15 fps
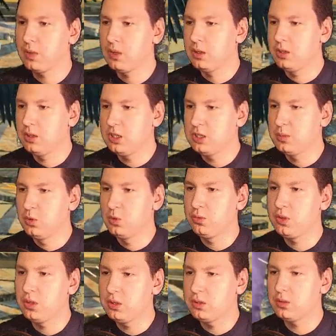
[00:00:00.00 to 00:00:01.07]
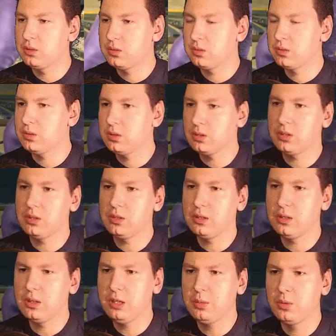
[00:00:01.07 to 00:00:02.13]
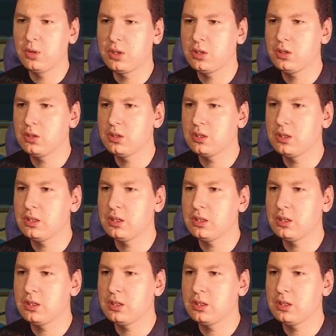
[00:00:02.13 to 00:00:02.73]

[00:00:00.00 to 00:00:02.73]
This move here, let me record it in